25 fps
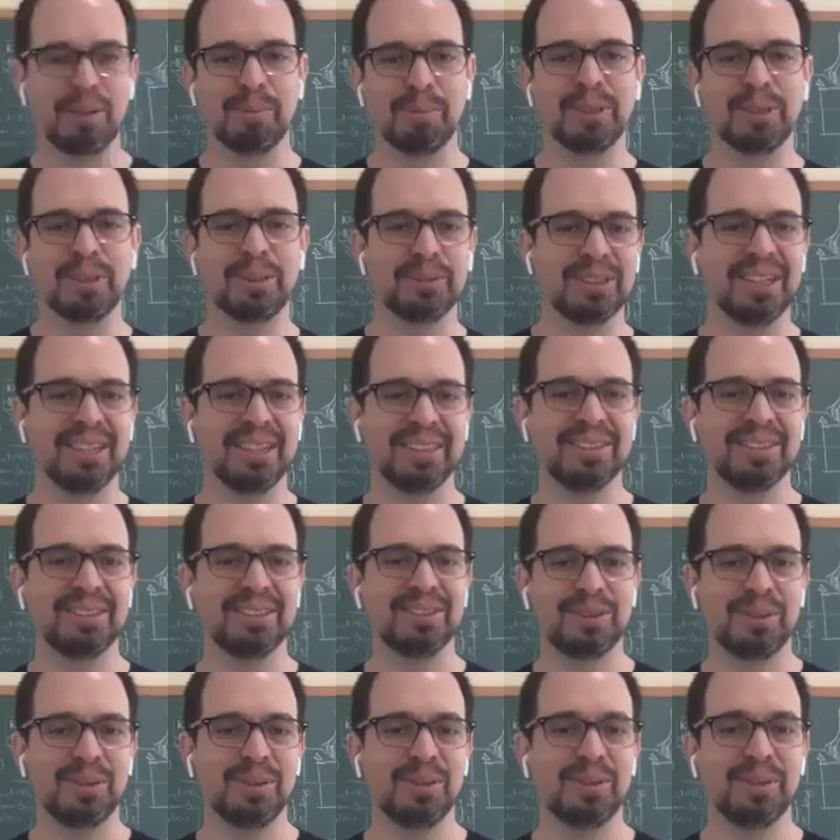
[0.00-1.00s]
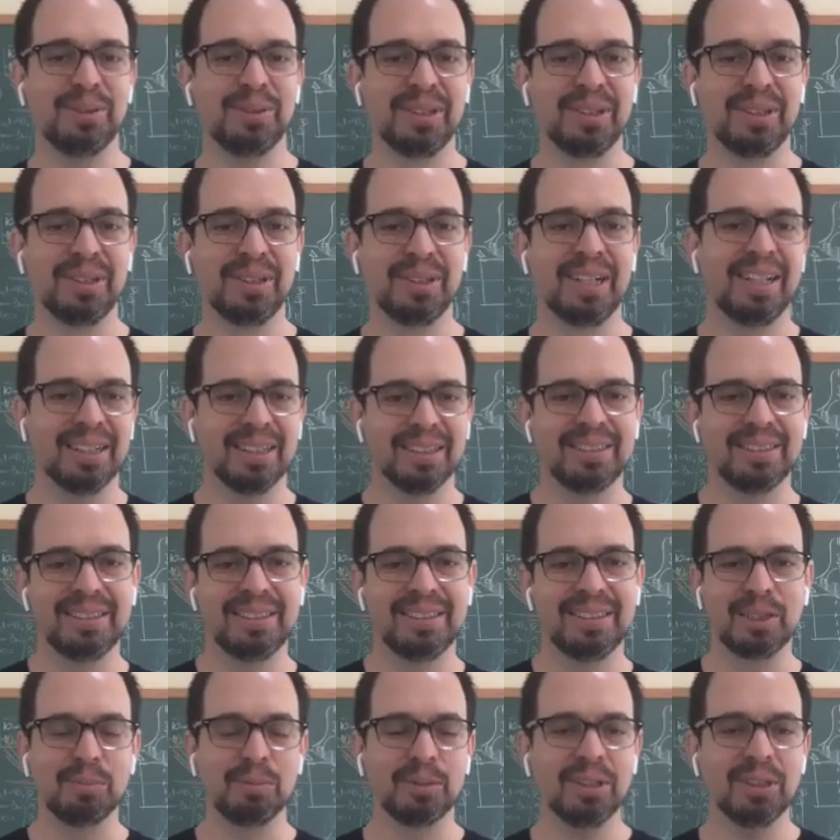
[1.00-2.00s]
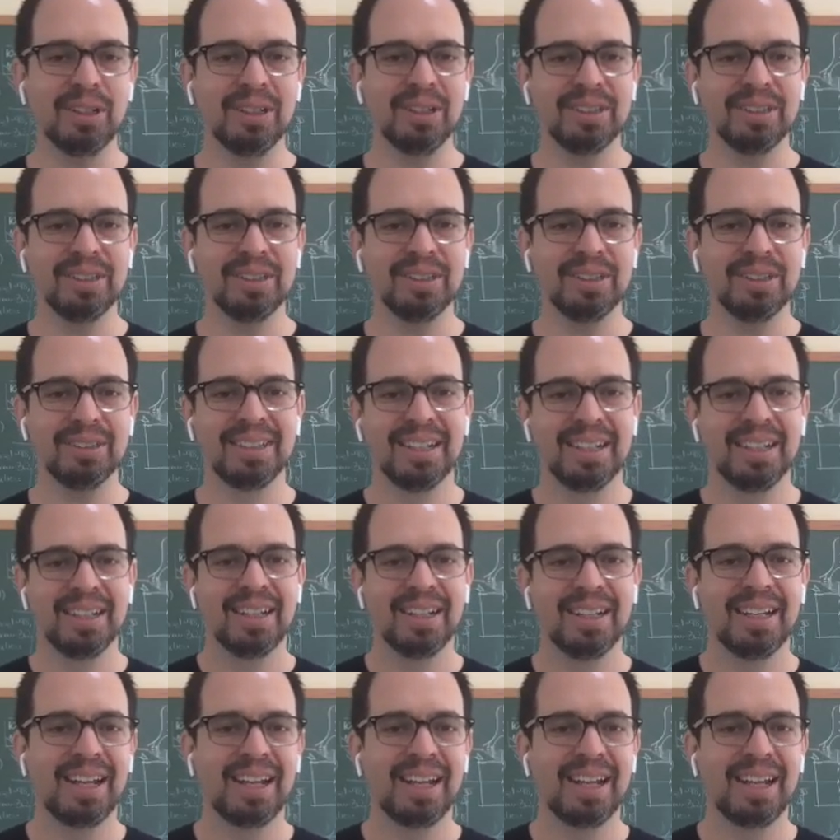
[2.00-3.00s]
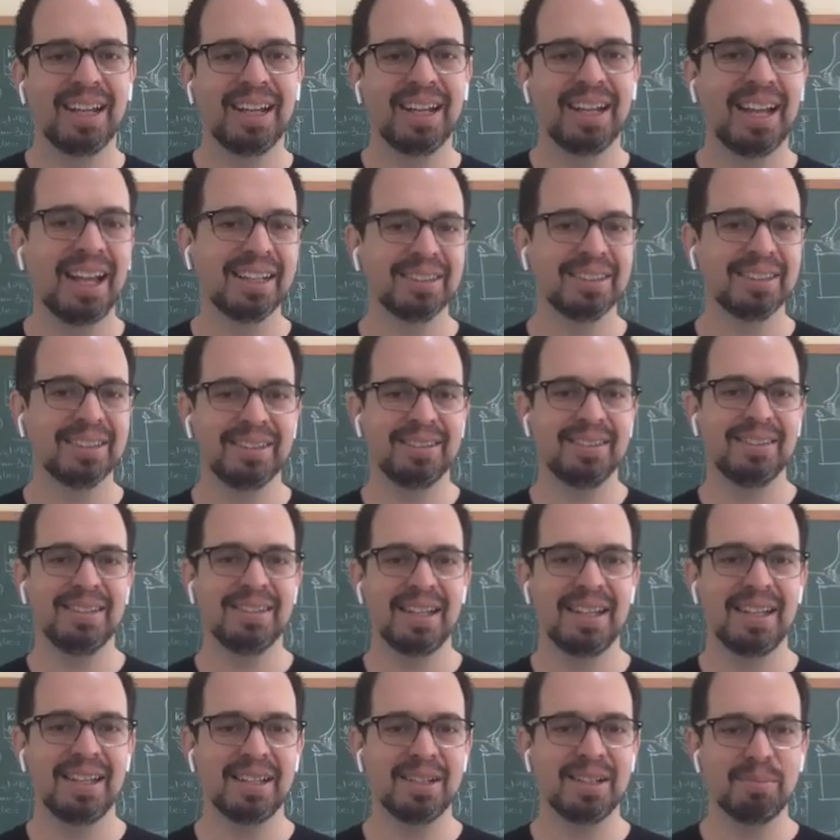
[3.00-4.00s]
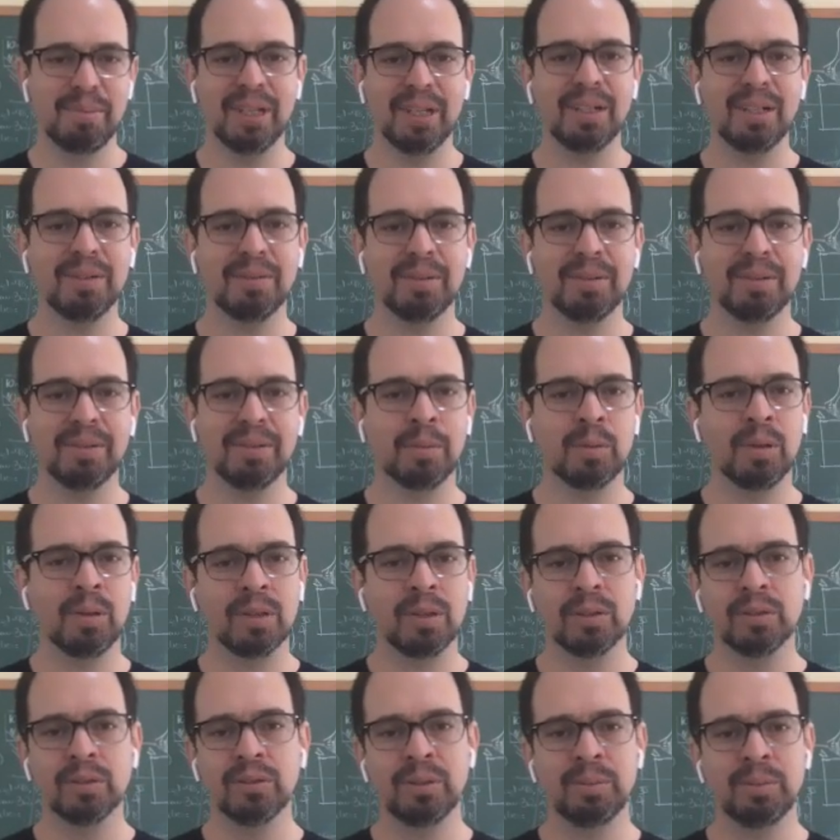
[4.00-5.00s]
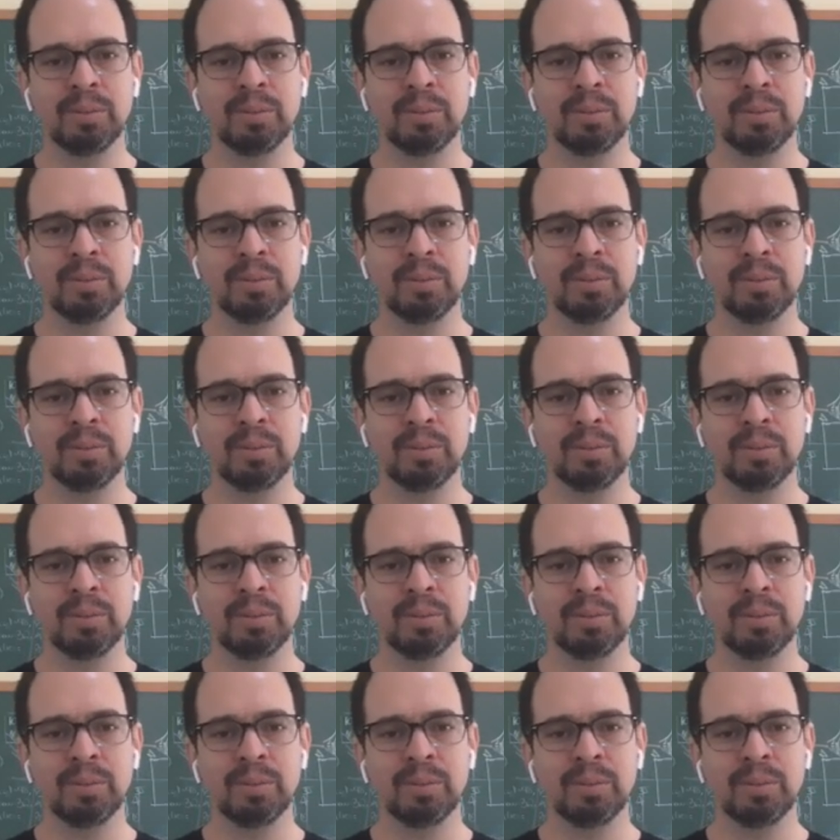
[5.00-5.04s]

environmental science to earth system science. And many of them